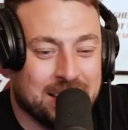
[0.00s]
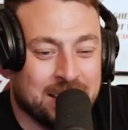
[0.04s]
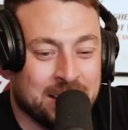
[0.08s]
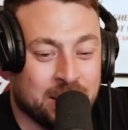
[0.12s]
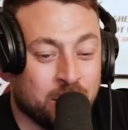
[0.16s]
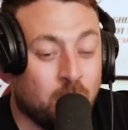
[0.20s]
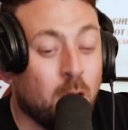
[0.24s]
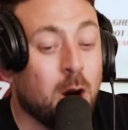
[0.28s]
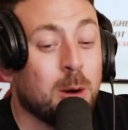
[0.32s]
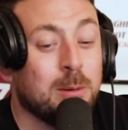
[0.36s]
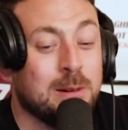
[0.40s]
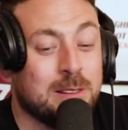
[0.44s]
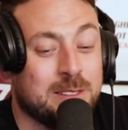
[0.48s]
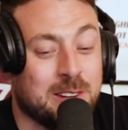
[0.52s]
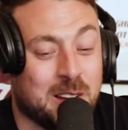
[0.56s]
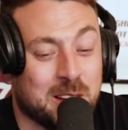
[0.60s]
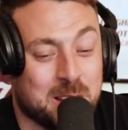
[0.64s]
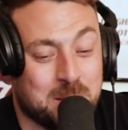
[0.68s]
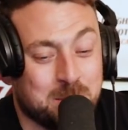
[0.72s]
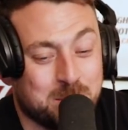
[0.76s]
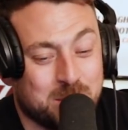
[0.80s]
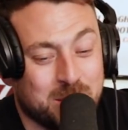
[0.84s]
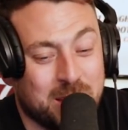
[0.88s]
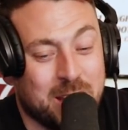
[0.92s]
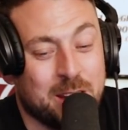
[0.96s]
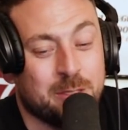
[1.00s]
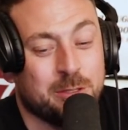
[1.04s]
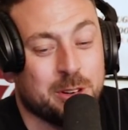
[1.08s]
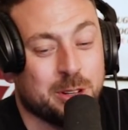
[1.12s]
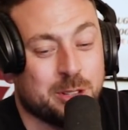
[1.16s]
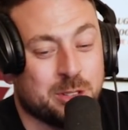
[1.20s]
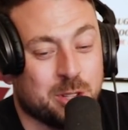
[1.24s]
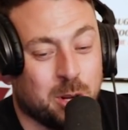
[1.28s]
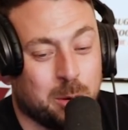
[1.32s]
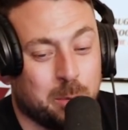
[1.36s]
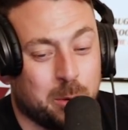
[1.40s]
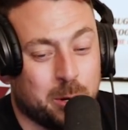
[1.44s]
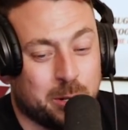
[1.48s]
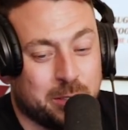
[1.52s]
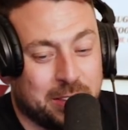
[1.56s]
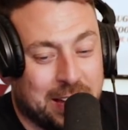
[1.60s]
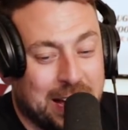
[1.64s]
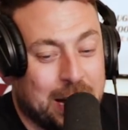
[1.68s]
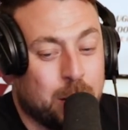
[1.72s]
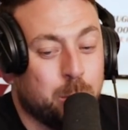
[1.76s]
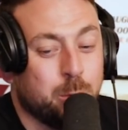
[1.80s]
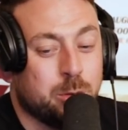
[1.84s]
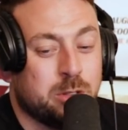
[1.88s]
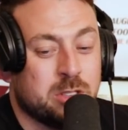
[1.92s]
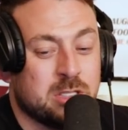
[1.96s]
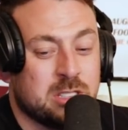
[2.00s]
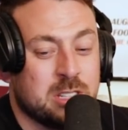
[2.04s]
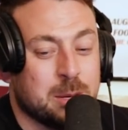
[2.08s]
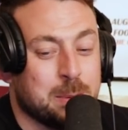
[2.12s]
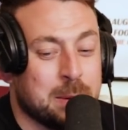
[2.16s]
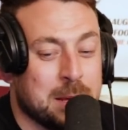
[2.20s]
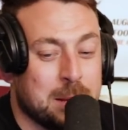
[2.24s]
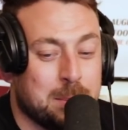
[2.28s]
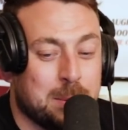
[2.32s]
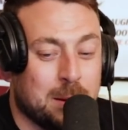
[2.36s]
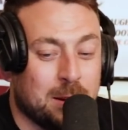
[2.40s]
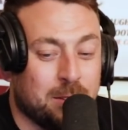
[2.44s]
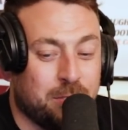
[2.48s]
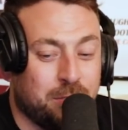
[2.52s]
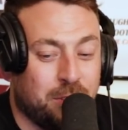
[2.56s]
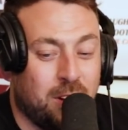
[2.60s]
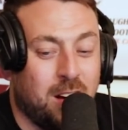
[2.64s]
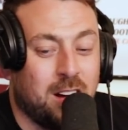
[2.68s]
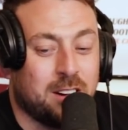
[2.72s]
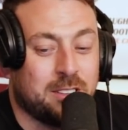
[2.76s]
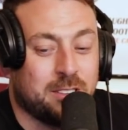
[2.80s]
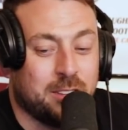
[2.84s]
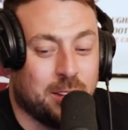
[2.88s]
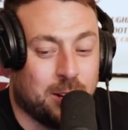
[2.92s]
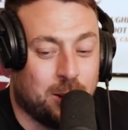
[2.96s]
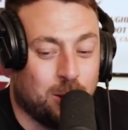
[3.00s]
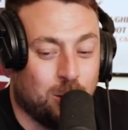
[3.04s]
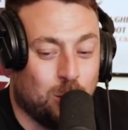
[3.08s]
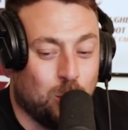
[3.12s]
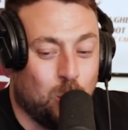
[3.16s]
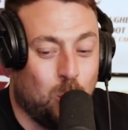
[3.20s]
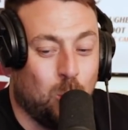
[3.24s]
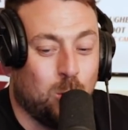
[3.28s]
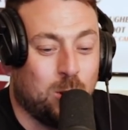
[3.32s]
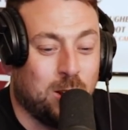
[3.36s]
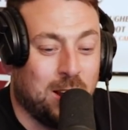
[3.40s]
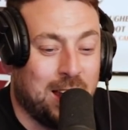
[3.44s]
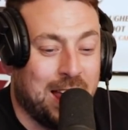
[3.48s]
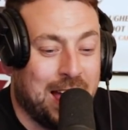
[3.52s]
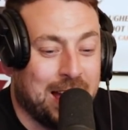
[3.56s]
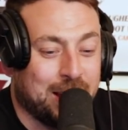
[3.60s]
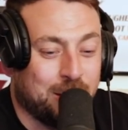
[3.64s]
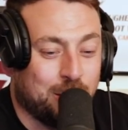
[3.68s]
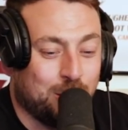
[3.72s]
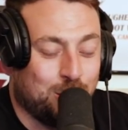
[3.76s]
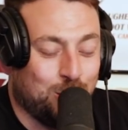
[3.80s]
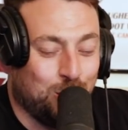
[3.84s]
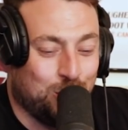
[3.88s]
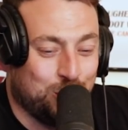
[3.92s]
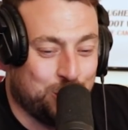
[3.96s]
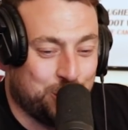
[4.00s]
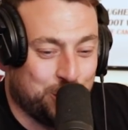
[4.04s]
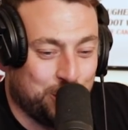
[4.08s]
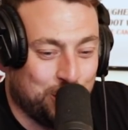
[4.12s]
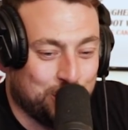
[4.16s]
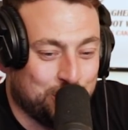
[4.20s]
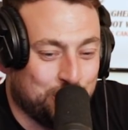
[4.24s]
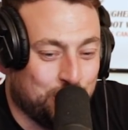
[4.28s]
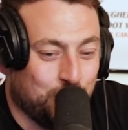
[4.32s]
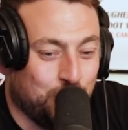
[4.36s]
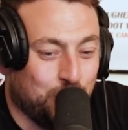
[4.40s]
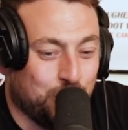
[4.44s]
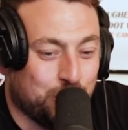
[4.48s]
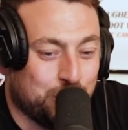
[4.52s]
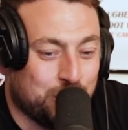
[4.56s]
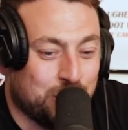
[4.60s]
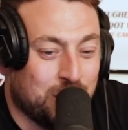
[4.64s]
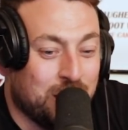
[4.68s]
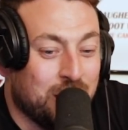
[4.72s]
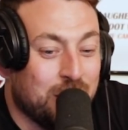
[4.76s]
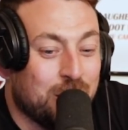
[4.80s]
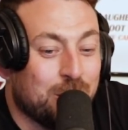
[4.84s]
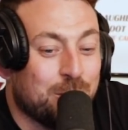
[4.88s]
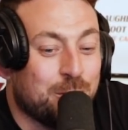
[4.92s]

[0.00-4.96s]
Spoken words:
In normal times, every summer, thousands of people flock to their local agricultural shows.